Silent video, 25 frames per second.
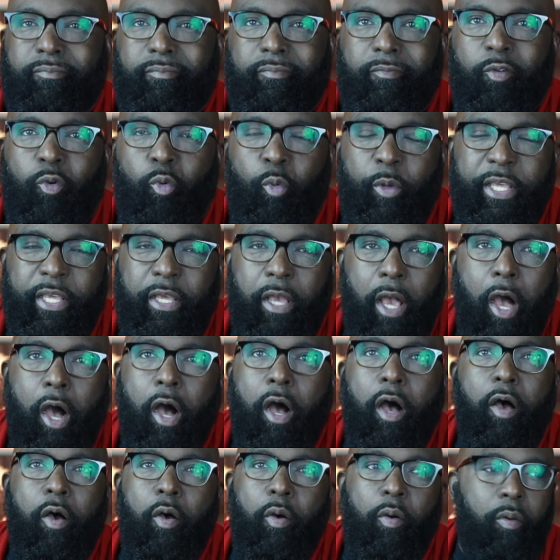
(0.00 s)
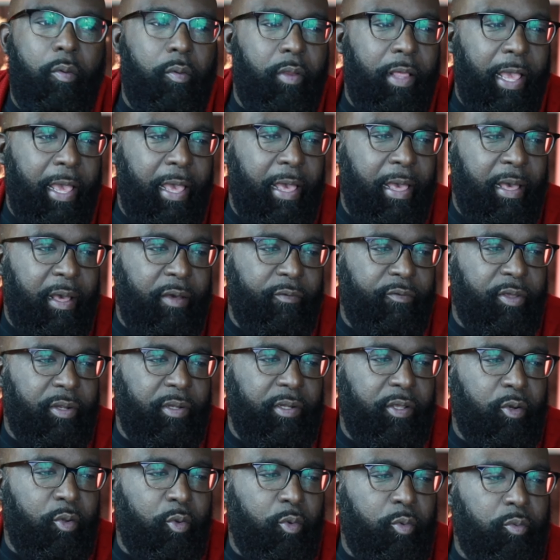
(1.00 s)
we all have a
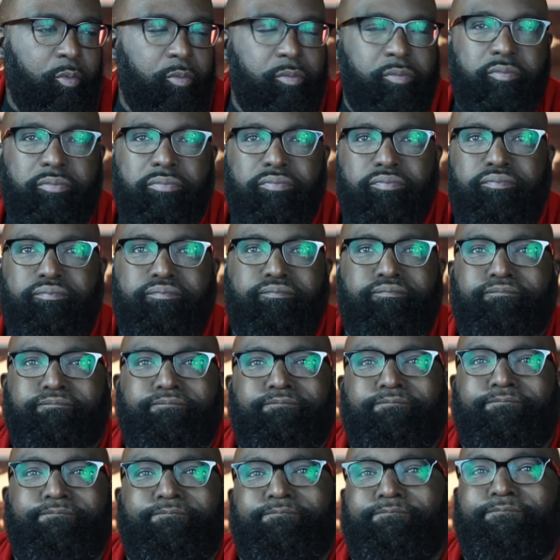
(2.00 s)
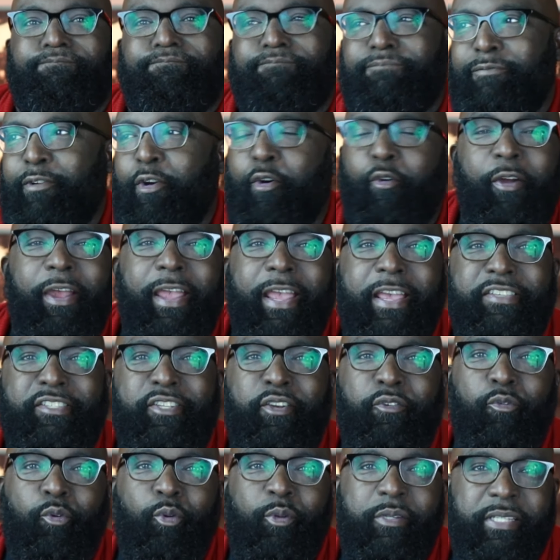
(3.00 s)
little crazy
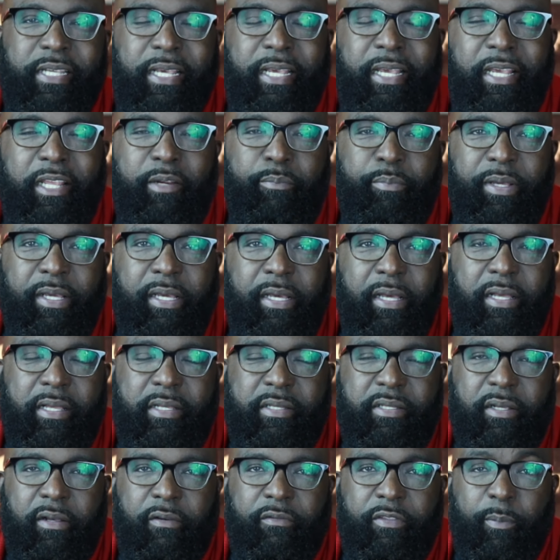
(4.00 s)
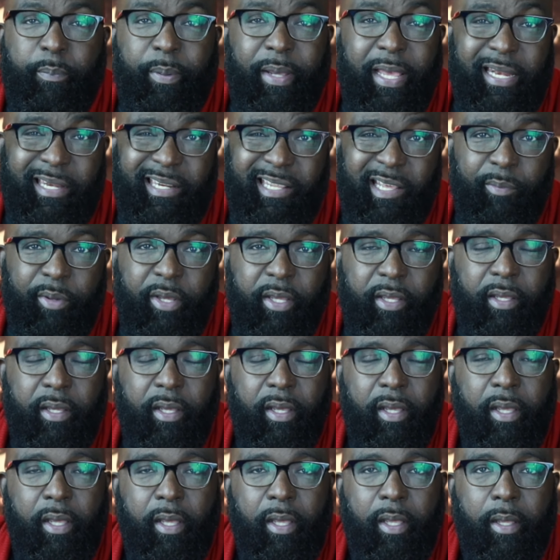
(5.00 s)
routine because of the pandemic.
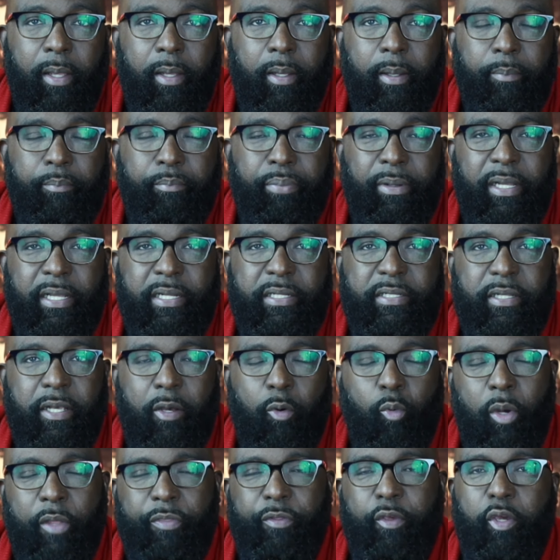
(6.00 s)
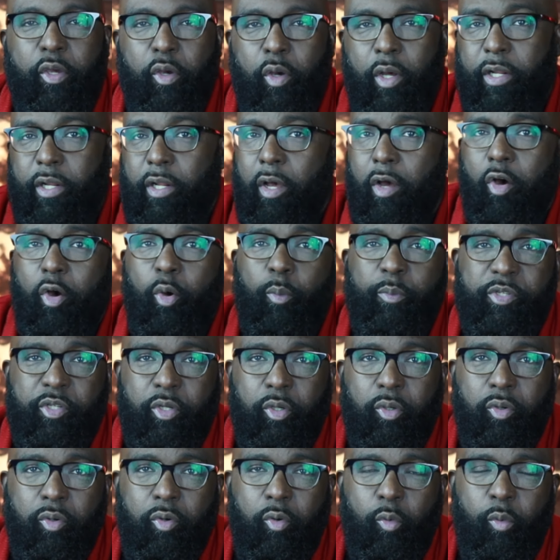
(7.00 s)
But whether you're going to
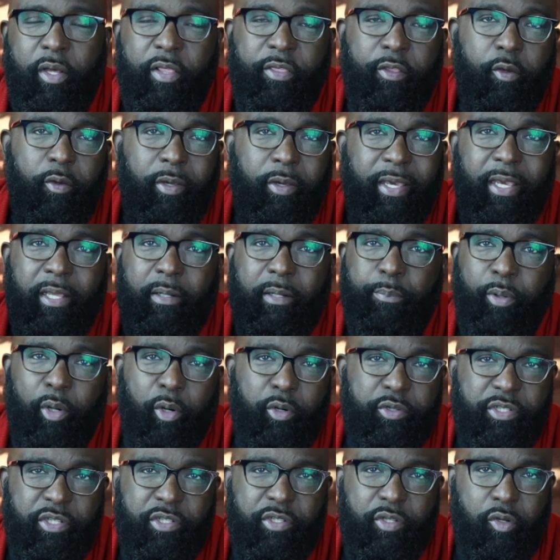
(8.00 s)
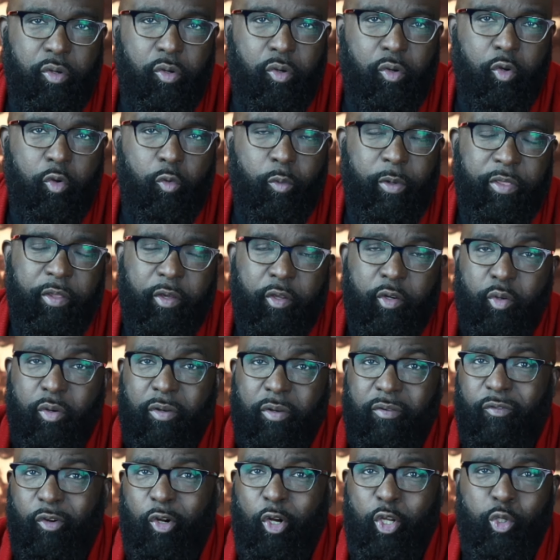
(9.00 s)
homeschool, whether you're in-person school, whether you're
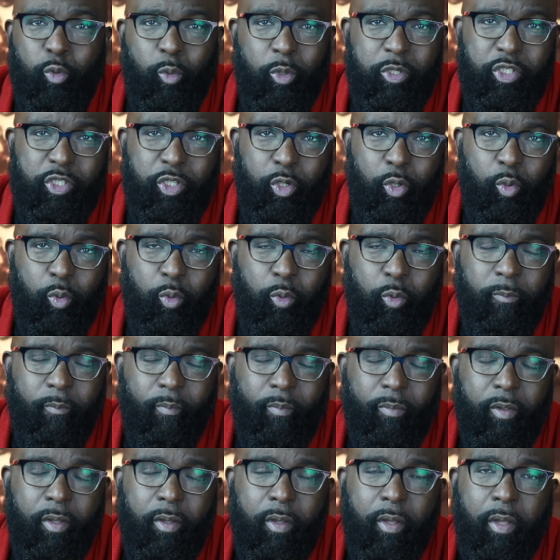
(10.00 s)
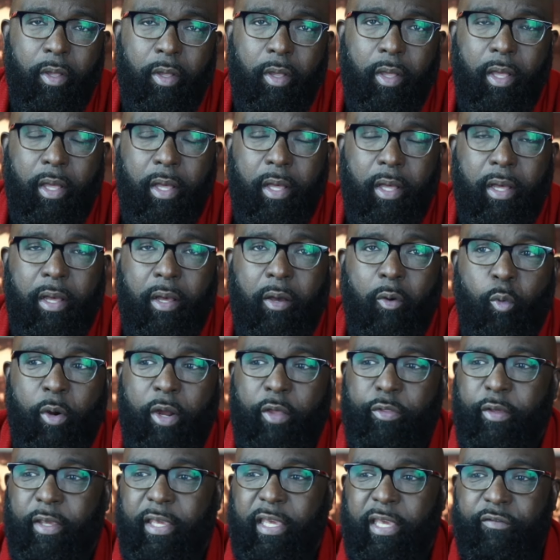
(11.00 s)
doing virtual school,
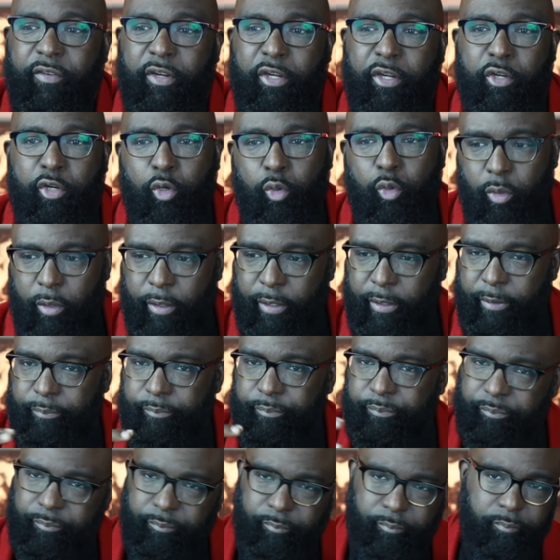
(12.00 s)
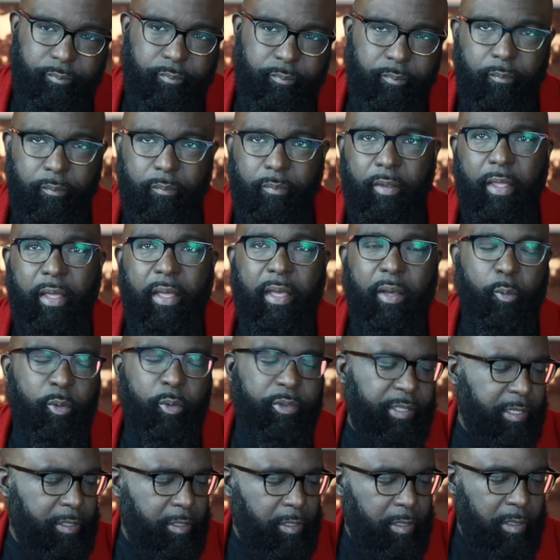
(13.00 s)
whether you're even doing what
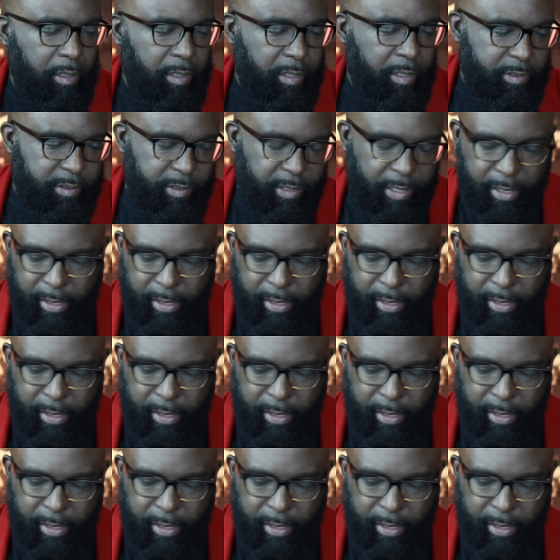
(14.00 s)
they call it,